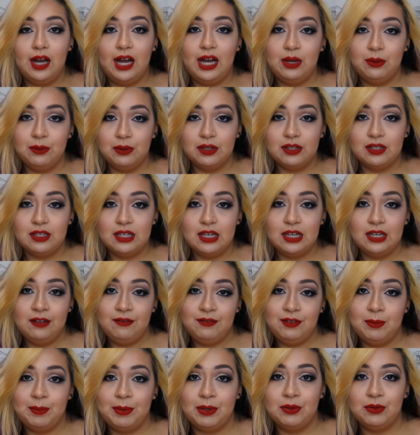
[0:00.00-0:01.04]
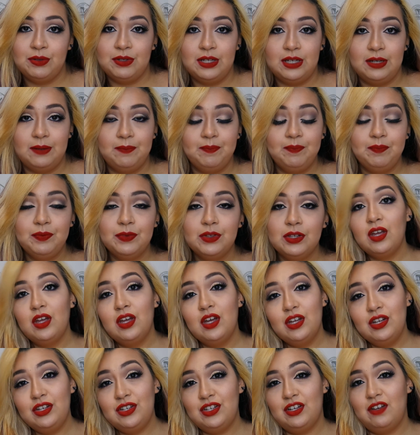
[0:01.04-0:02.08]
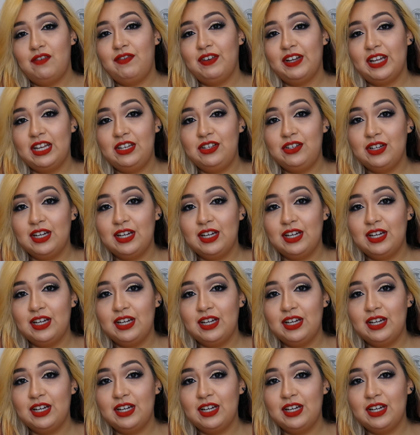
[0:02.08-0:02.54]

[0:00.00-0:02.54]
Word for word: I will see it if you post it. Don't forget,